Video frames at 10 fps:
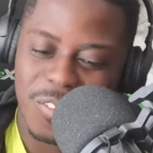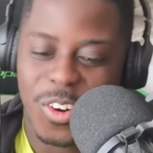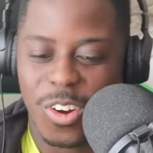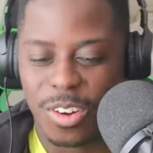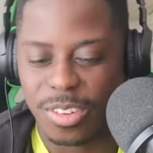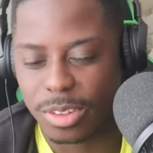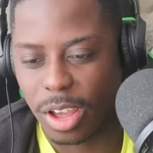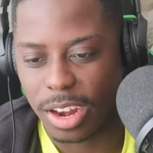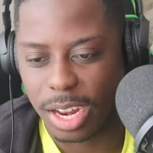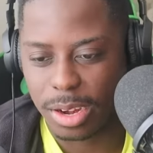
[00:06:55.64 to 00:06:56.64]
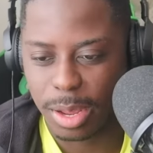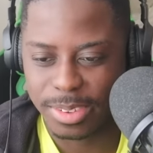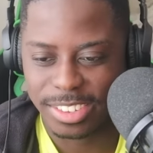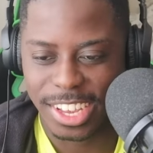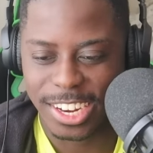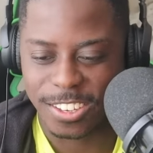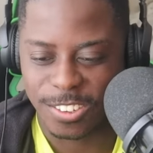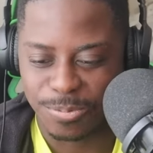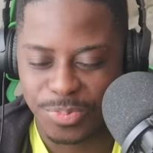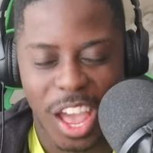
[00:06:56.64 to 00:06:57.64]
Bro, no, let me say
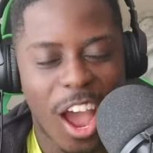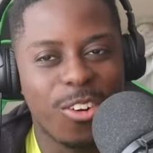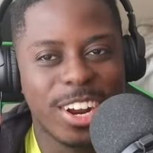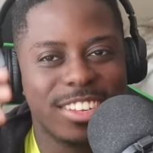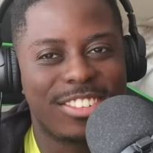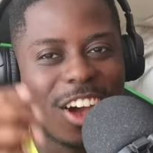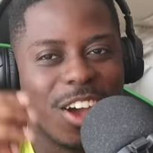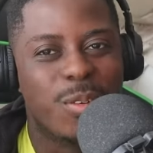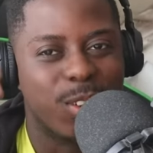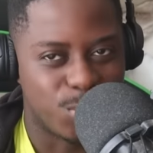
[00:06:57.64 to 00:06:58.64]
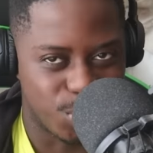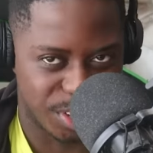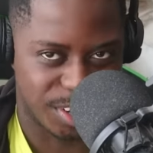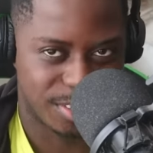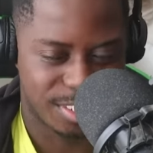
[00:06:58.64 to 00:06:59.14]
this. I already saw it was free.